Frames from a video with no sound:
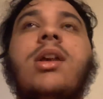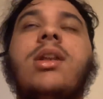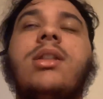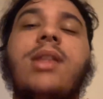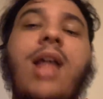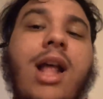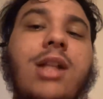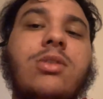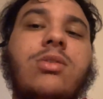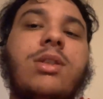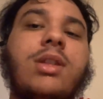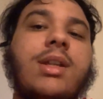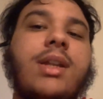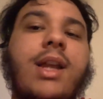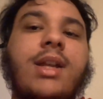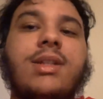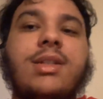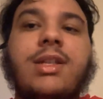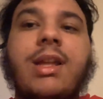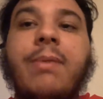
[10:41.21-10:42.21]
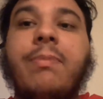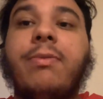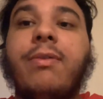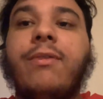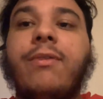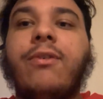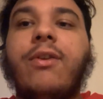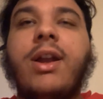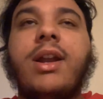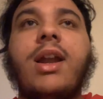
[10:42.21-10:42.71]
That's the next step for
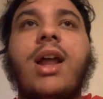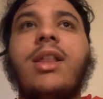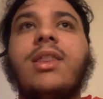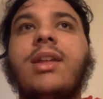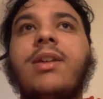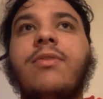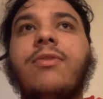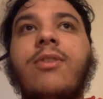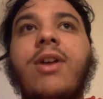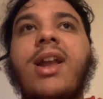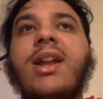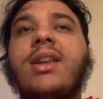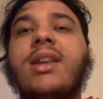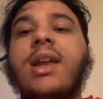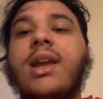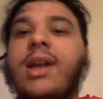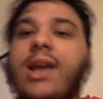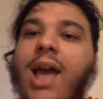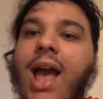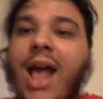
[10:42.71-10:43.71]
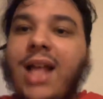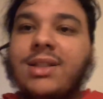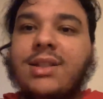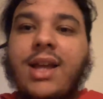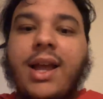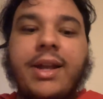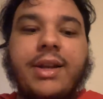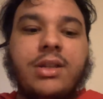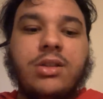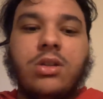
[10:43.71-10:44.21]
Fred. I think Fred has
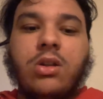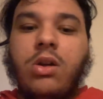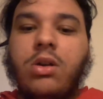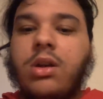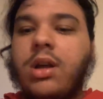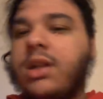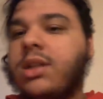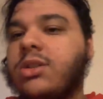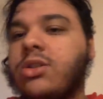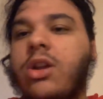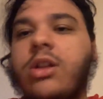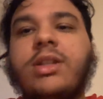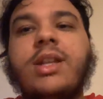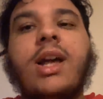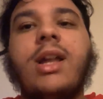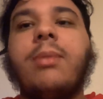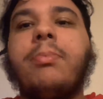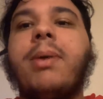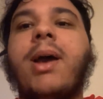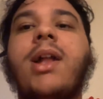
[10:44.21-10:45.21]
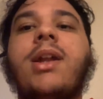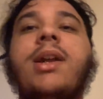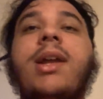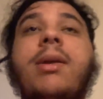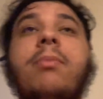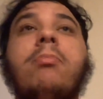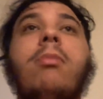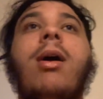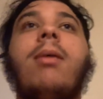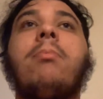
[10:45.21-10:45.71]
that in his locker. There's no doubt about it
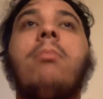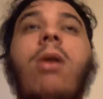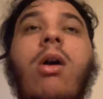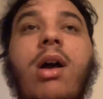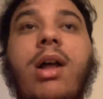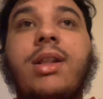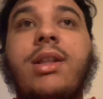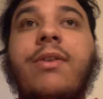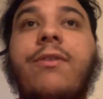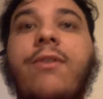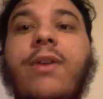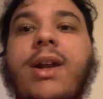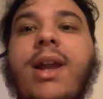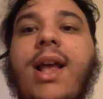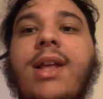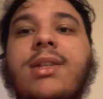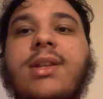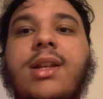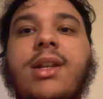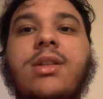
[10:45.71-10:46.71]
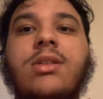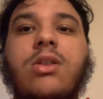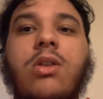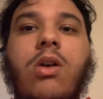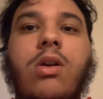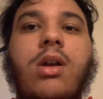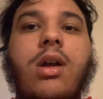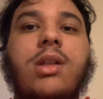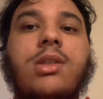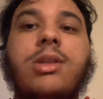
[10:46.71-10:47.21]
in my mind that Fred has it in his
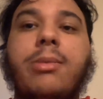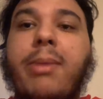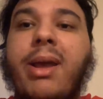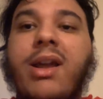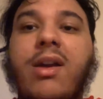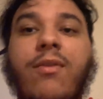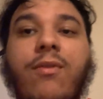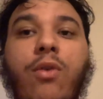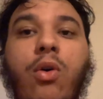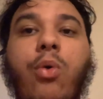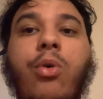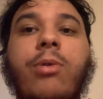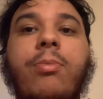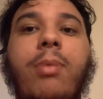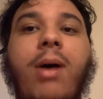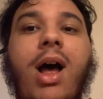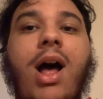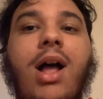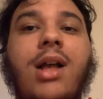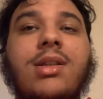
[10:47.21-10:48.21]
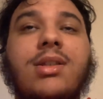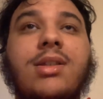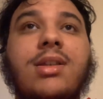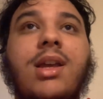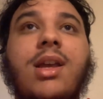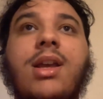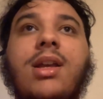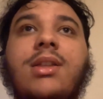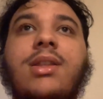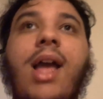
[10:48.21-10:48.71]
locker to make a forward pass
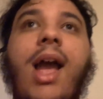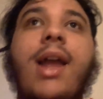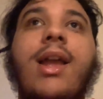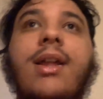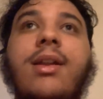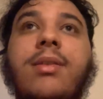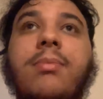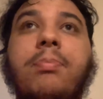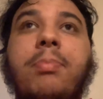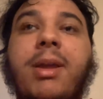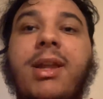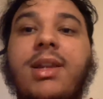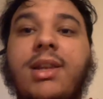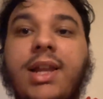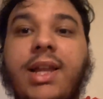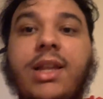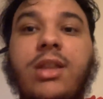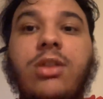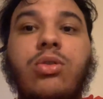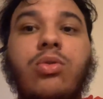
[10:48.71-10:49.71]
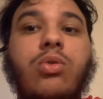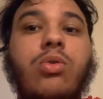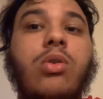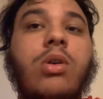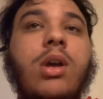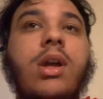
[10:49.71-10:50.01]
that can be lethal.